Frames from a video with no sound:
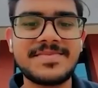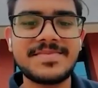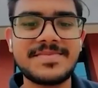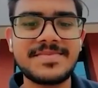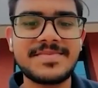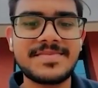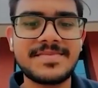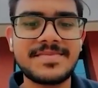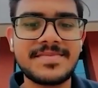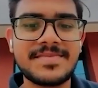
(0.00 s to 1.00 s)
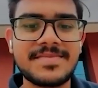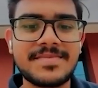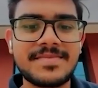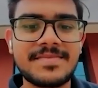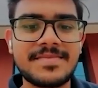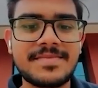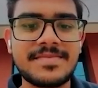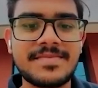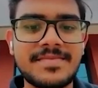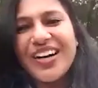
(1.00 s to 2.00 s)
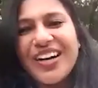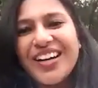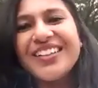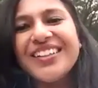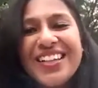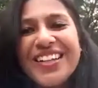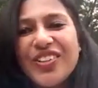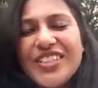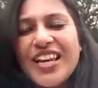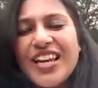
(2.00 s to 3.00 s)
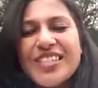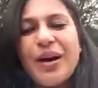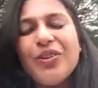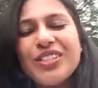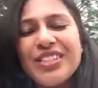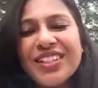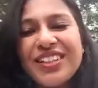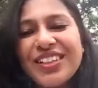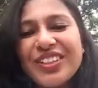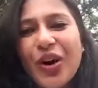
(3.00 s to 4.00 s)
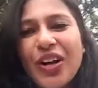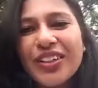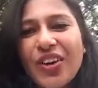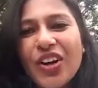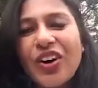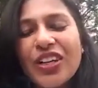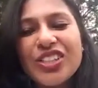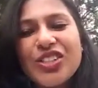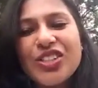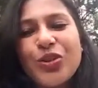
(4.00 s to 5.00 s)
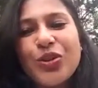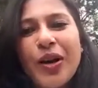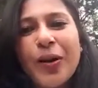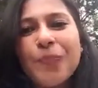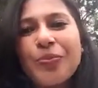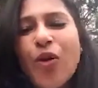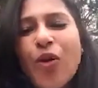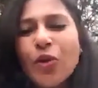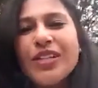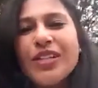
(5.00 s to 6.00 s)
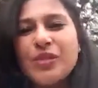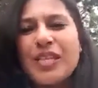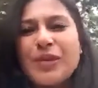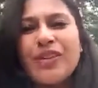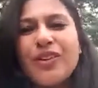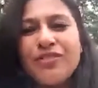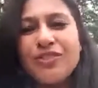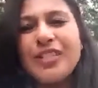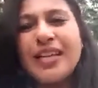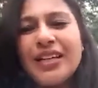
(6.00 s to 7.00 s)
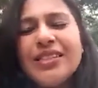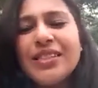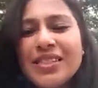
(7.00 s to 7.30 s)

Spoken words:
Thank you so much for doing this. So, you know, tell us about your college. So how old is Base Bangalore, if you can tell us?